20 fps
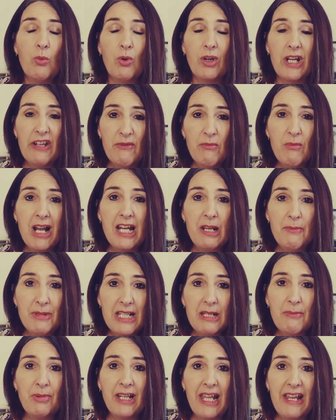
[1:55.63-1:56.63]
whatever my
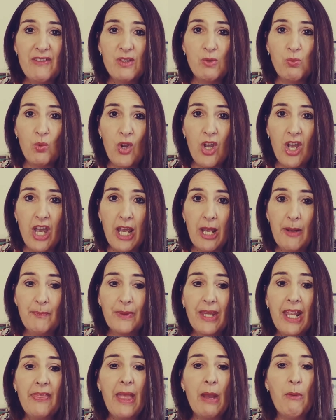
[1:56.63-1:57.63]
limiting beliefs were
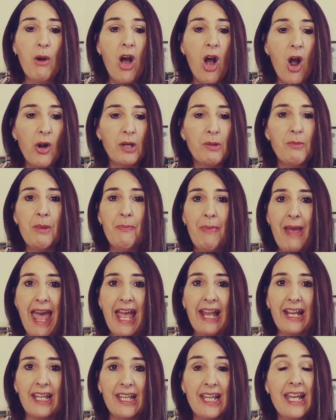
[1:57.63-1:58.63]
that were holding me
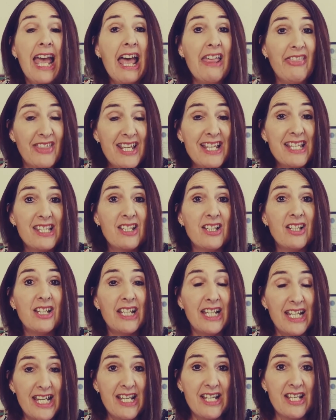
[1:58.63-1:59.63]
back, and this
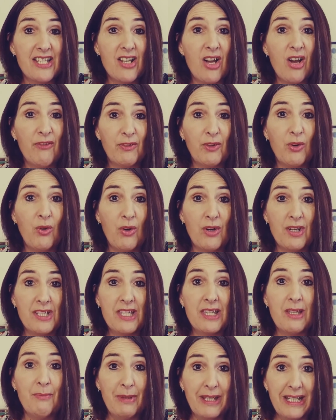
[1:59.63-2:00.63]
is, of
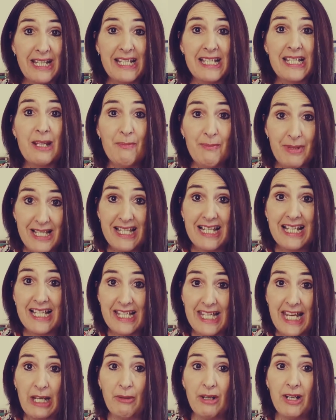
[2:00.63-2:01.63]
course, the biggest business
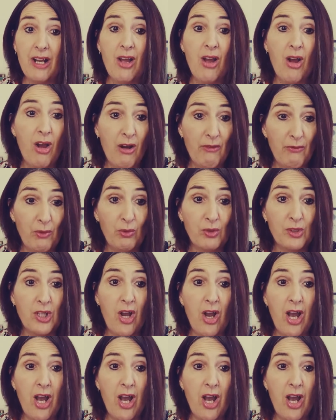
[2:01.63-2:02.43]
secret of all